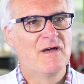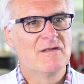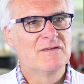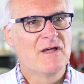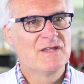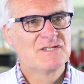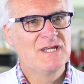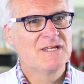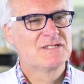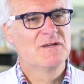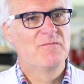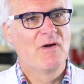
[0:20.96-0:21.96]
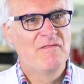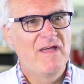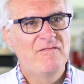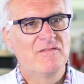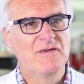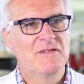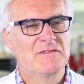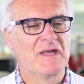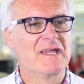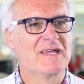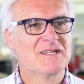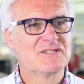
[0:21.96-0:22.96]
that sits above
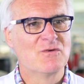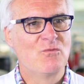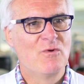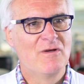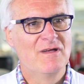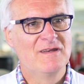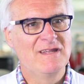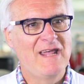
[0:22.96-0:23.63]
everything. It's the word